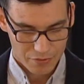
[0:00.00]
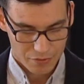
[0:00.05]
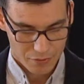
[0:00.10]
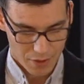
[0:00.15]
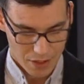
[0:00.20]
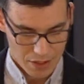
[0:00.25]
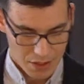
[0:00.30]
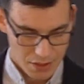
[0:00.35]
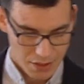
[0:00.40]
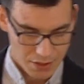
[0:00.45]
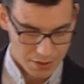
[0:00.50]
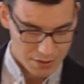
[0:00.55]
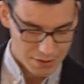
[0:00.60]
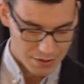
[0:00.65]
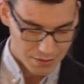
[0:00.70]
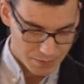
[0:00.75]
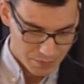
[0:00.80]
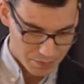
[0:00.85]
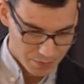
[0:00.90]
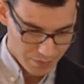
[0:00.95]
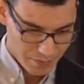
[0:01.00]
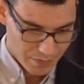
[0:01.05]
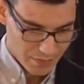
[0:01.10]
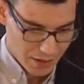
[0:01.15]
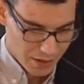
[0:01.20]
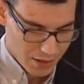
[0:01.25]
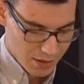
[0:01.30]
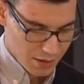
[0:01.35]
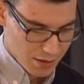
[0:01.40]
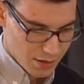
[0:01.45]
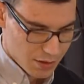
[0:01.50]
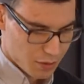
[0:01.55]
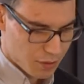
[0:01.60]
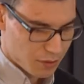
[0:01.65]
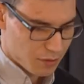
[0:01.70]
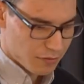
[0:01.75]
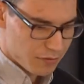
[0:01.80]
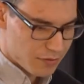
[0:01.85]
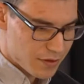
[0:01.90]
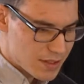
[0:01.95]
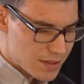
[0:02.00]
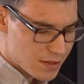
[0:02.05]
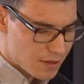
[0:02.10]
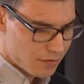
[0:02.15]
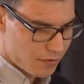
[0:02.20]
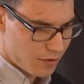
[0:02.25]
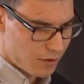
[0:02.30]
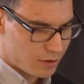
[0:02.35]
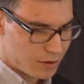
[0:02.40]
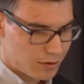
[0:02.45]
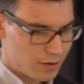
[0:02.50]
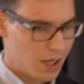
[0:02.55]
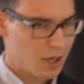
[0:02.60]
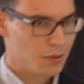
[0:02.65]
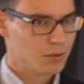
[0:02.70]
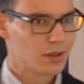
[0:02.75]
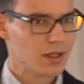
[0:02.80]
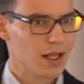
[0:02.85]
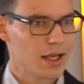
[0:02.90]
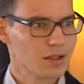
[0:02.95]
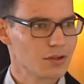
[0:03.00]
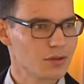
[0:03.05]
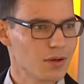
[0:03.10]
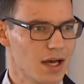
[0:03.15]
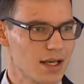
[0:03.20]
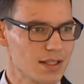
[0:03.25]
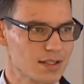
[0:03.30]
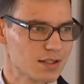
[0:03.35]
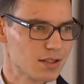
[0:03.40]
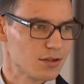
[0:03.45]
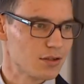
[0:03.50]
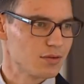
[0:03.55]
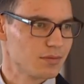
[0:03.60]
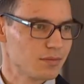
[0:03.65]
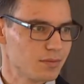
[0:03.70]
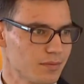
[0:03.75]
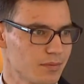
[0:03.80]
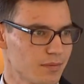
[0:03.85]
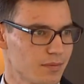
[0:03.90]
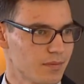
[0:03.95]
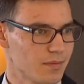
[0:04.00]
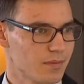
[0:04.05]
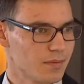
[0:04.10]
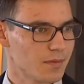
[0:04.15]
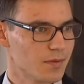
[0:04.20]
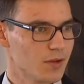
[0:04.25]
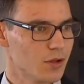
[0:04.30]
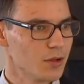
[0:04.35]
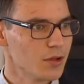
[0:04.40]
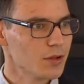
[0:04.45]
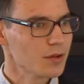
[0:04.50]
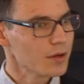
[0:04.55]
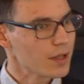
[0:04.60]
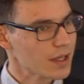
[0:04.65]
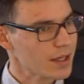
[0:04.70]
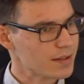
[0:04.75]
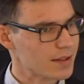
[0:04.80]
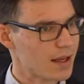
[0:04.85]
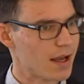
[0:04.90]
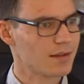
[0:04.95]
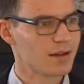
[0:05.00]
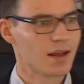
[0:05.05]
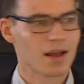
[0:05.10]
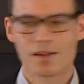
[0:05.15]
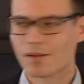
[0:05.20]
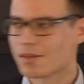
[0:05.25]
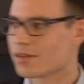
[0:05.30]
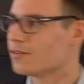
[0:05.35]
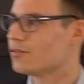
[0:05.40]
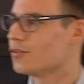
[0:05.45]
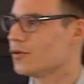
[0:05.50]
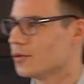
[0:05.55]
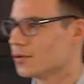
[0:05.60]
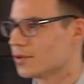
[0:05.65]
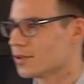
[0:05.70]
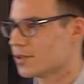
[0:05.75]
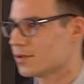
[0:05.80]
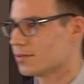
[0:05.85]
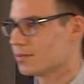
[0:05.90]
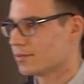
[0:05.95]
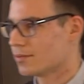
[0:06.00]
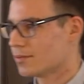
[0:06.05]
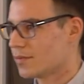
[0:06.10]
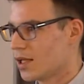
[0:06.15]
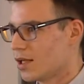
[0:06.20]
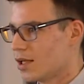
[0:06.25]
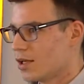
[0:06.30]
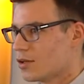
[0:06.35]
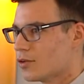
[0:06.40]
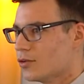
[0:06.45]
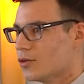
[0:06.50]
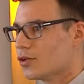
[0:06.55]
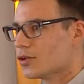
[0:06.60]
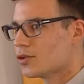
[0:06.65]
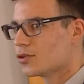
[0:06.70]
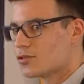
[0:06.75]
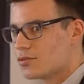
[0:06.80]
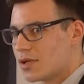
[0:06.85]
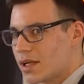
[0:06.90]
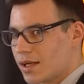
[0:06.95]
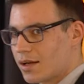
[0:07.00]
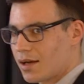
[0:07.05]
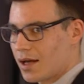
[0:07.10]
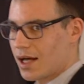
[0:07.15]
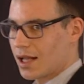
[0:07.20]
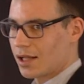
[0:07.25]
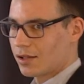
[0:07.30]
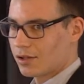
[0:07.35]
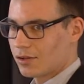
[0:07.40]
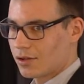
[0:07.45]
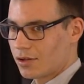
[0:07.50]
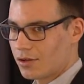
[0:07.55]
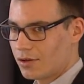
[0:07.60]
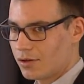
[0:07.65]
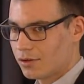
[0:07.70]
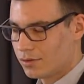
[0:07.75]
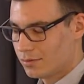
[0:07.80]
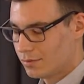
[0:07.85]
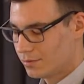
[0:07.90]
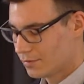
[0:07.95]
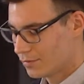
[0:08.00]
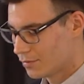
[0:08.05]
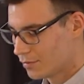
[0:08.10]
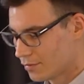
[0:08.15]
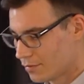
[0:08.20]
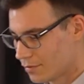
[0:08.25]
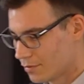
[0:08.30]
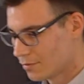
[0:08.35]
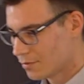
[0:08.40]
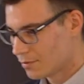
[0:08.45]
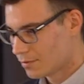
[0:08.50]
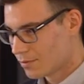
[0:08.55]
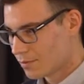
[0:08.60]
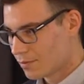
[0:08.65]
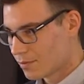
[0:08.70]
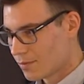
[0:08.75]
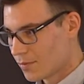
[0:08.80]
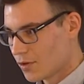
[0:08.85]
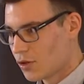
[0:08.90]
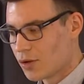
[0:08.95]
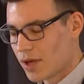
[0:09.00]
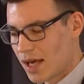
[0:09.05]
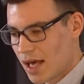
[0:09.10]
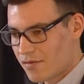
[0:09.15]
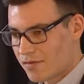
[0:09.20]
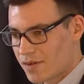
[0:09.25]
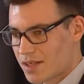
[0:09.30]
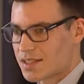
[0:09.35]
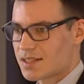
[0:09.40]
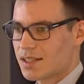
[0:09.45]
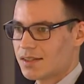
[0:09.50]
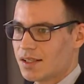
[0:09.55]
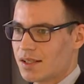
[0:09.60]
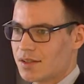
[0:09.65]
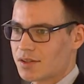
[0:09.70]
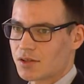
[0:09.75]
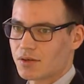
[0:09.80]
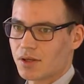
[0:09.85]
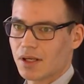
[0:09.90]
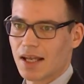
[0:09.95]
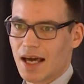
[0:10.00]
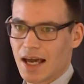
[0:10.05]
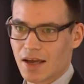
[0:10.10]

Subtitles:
of questions. So first of all, I would like to ask you, do you eat unhealthy food? Do you drink alcohol? Do you have a sedentary